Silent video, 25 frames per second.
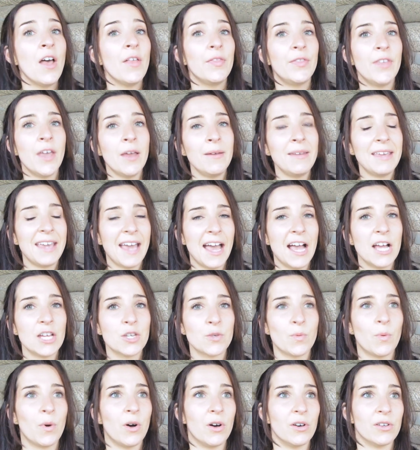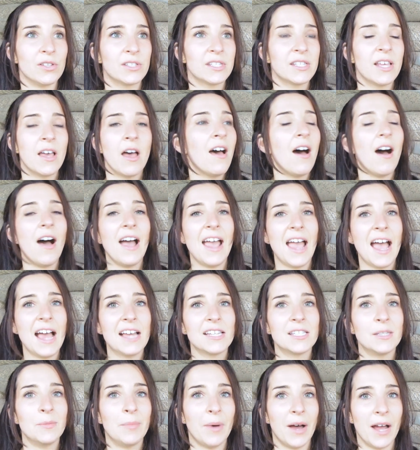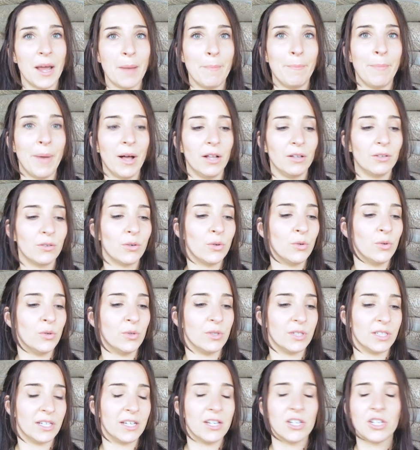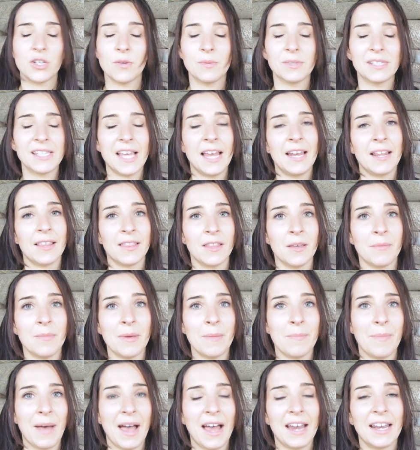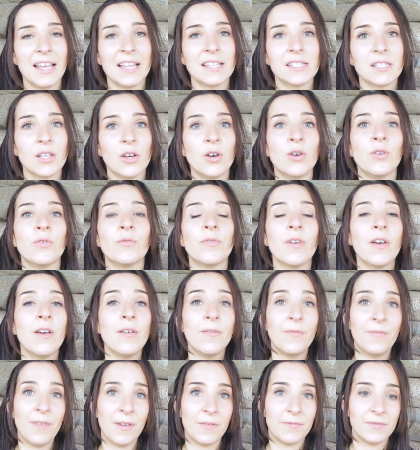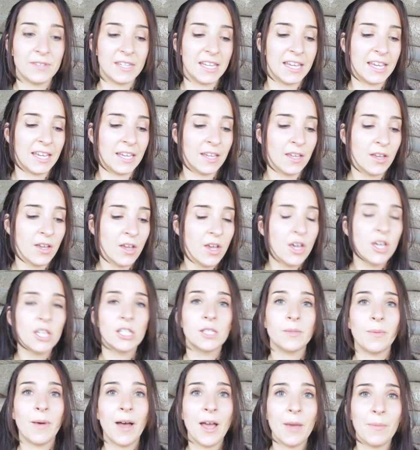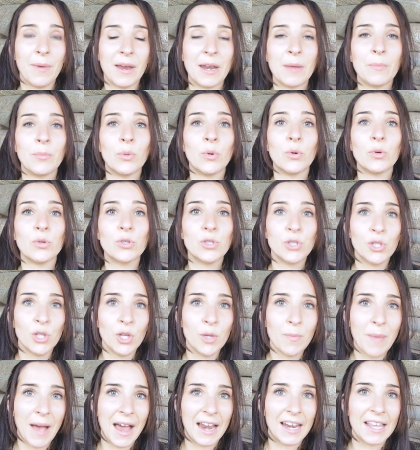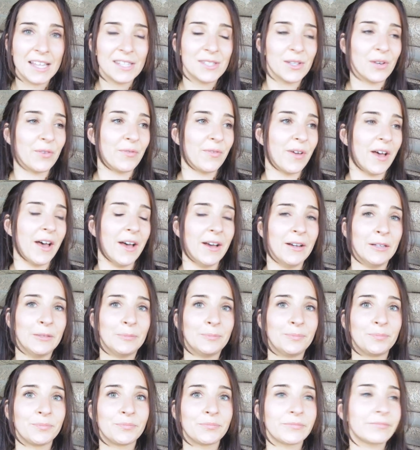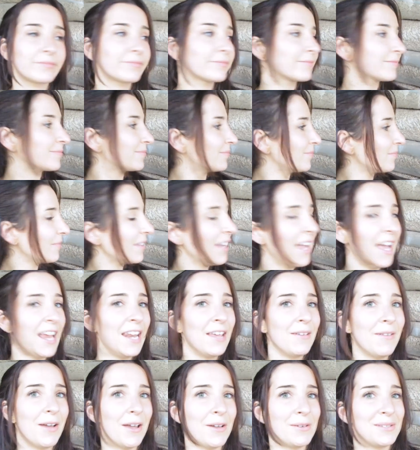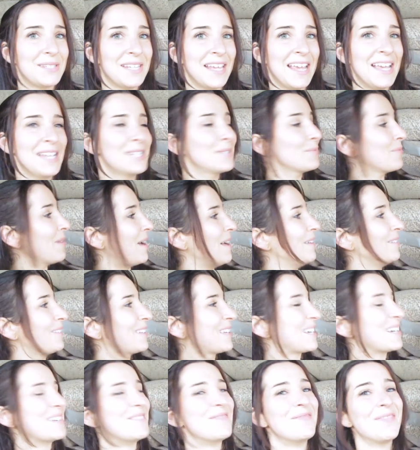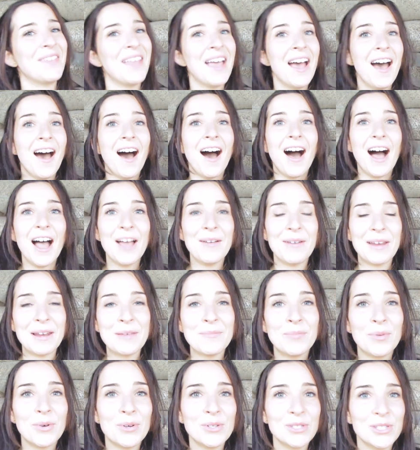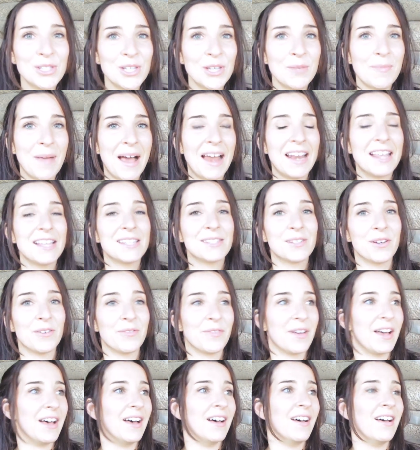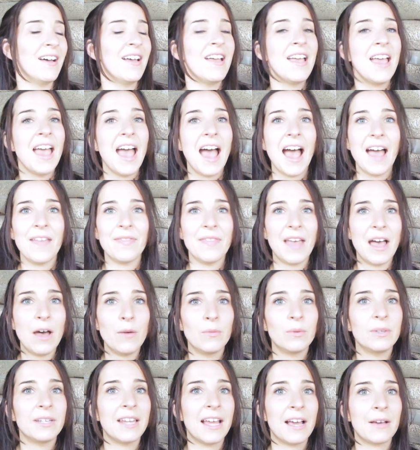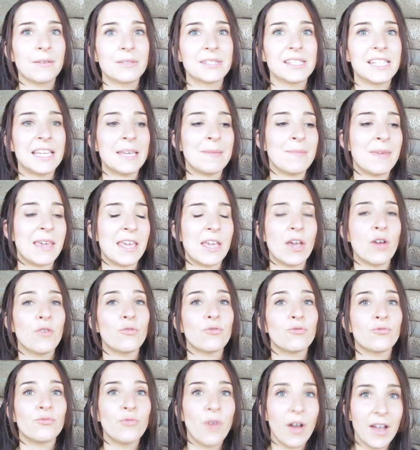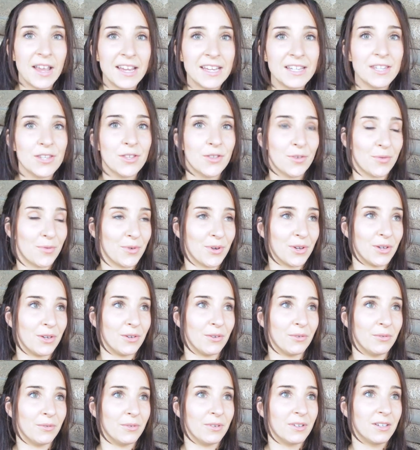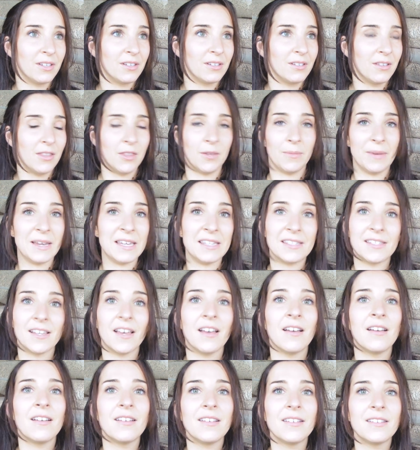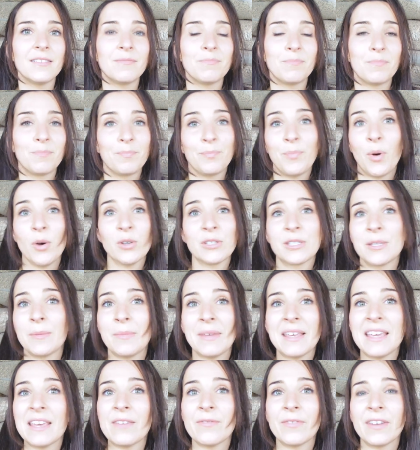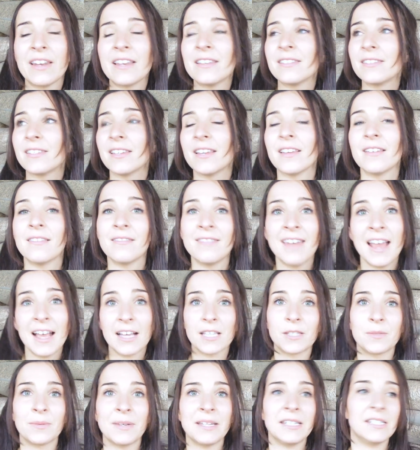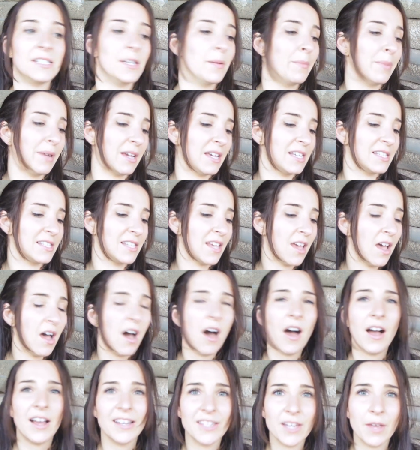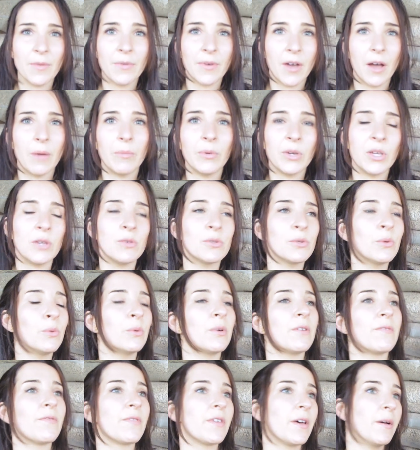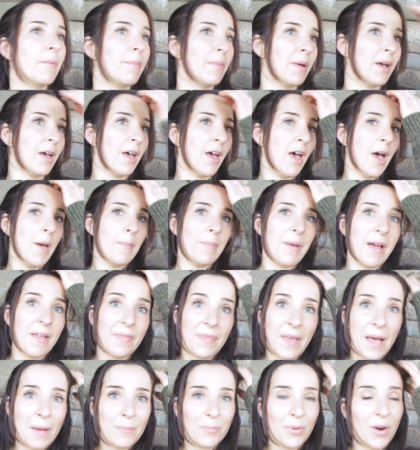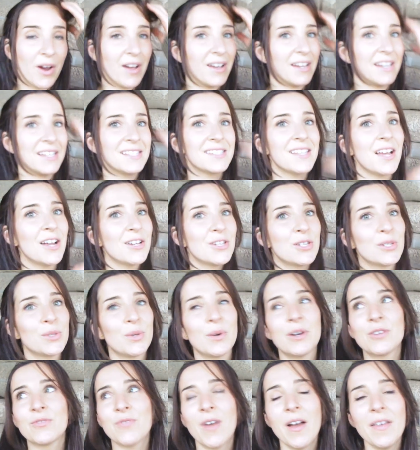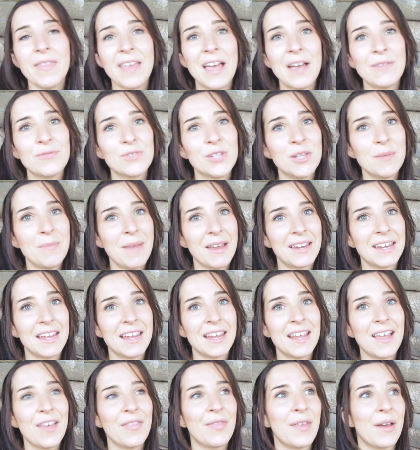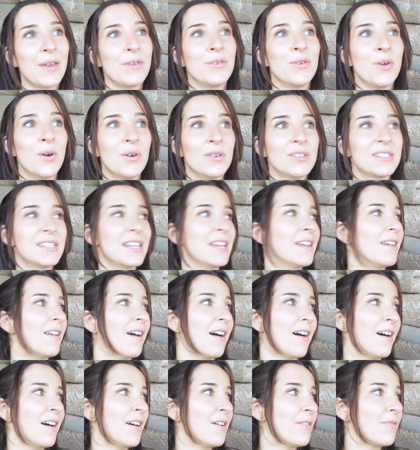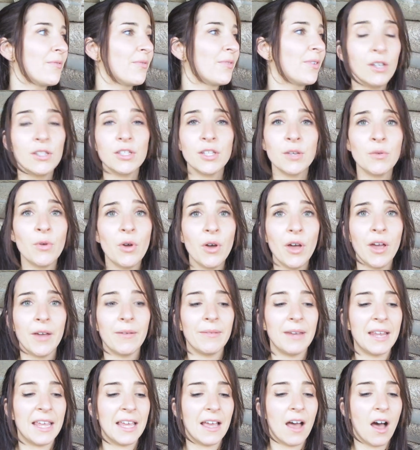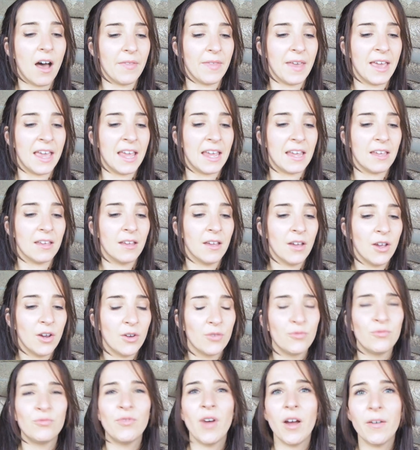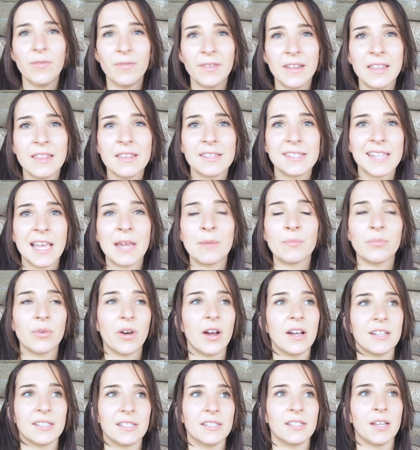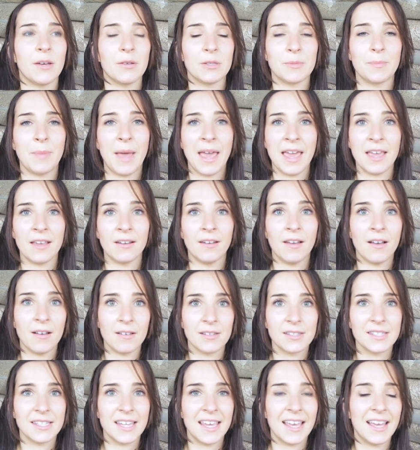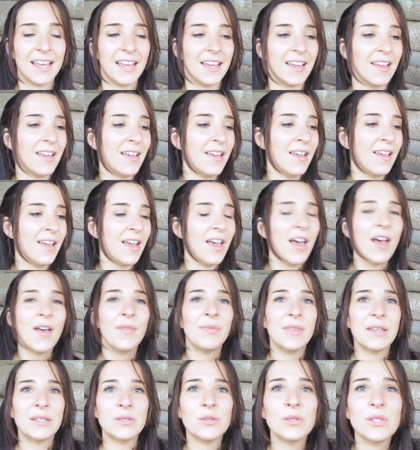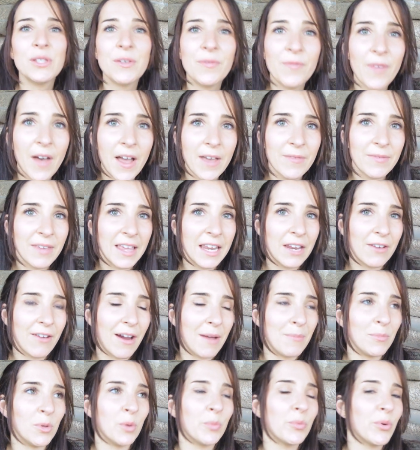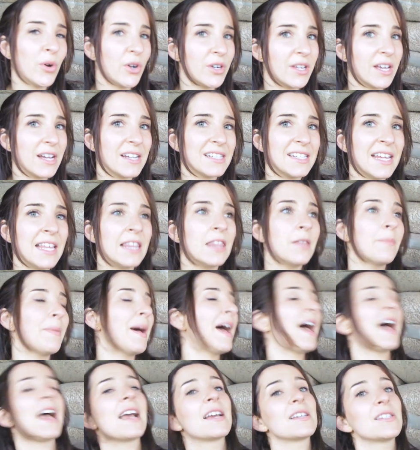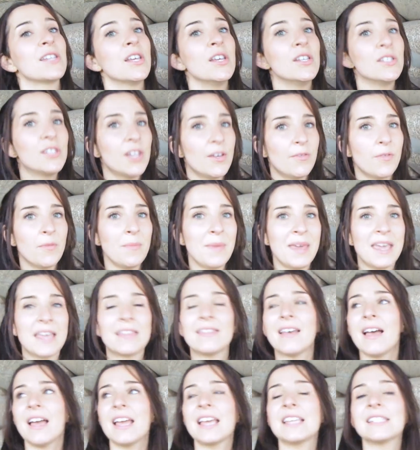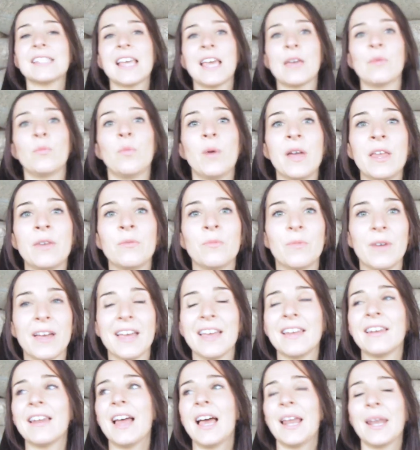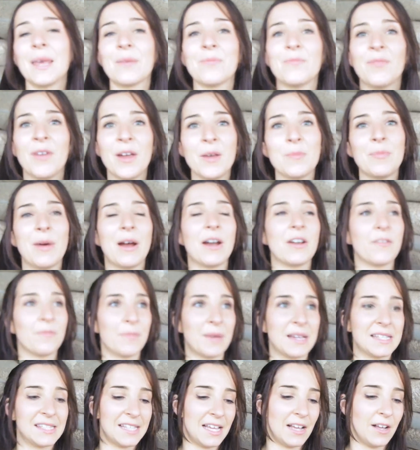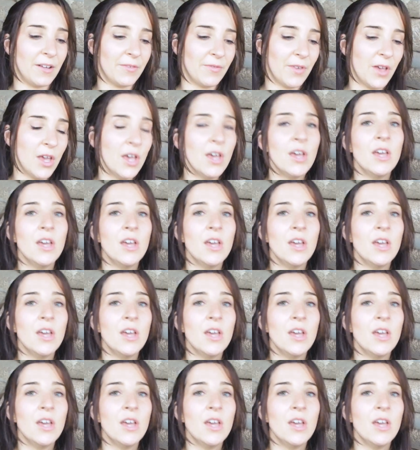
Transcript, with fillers: The only catch was I had to buy a bulk order. She was selling them in pallets of 50. So I went and bought two pallets off her. Hello Otis, welcome. I went and bought two pallets off her and that will now see me right through the winter, possibly even into next winter because I don't think I will use all of them. But at that price, I just thought I'd rather have too many than not enough. So not only are they roughly the same price as I was paying last year, there's also 5 kilogram more product in the bags, so for me that is a win-win and I'm very proud of myself.